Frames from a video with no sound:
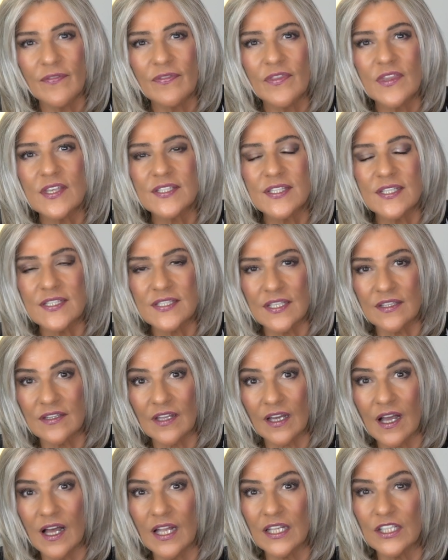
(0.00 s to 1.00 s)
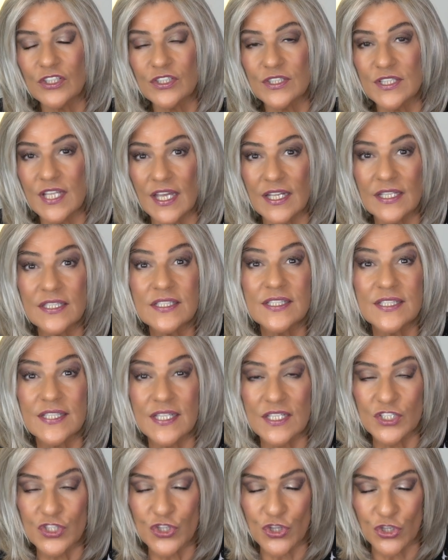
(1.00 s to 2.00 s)
and this is in the color
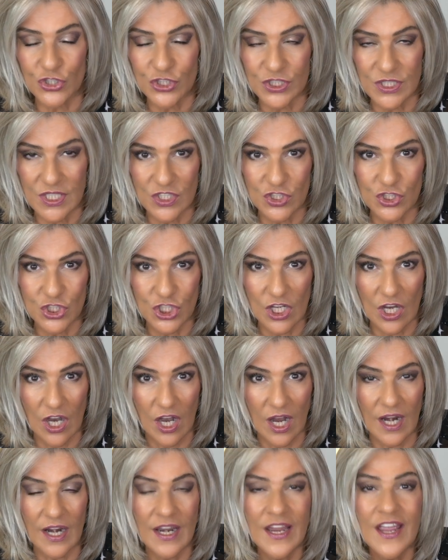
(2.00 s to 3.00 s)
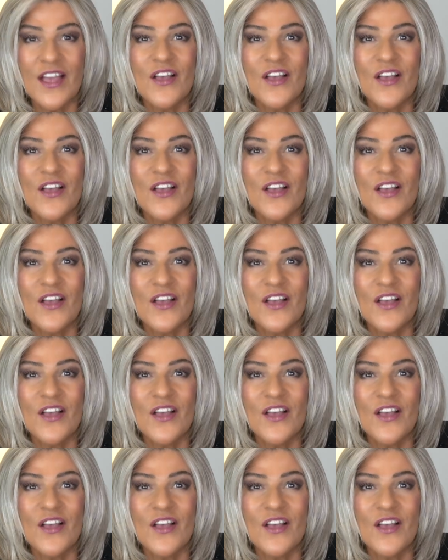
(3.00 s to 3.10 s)
10613GR.